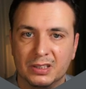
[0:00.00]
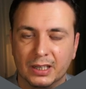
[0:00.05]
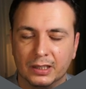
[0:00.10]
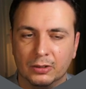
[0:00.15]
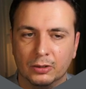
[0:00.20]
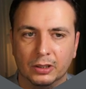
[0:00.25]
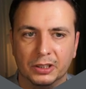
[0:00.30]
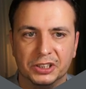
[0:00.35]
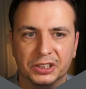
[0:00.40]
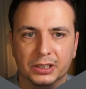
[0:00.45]

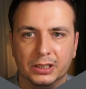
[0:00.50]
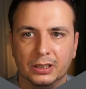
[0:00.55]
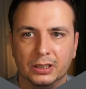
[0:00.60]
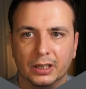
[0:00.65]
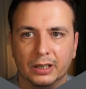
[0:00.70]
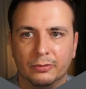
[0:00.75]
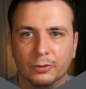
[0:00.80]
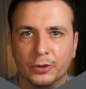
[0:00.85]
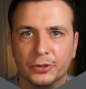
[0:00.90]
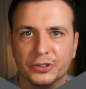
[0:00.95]
technology
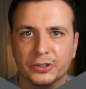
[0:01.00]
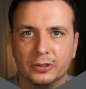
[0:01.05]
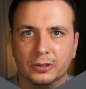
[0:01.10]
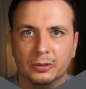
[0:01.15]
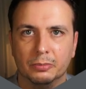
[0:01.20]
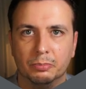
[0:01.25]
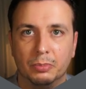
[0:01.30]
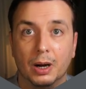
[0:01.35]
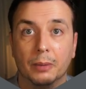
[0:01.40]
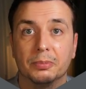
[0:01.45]
have also
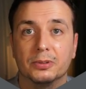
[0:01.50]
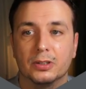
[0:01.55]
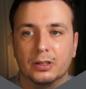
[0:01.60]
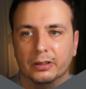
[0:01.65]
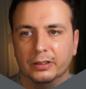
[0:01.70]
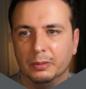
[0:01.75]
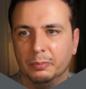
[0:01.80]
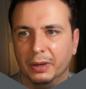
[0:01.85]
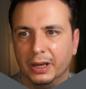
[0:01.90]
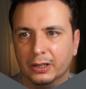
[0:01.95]
popped on
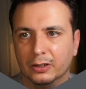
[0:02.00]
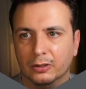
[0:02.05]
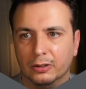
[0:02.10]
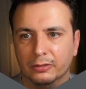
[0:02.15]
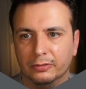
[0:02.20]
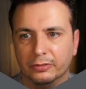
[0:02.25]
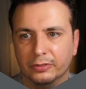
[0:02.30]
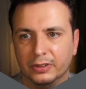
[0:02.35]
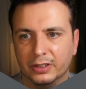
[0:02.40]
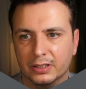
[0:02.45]
the back
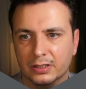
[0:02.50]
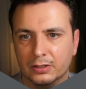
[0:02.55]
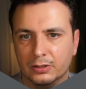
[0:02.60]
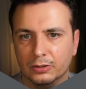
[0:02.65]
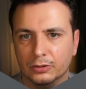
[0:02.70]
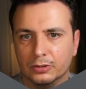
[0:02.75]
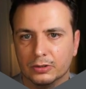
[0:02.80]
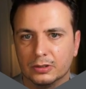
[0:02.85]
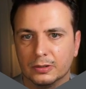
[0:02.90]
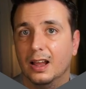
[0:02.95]
of this
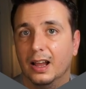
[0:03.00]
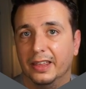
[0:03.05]
news.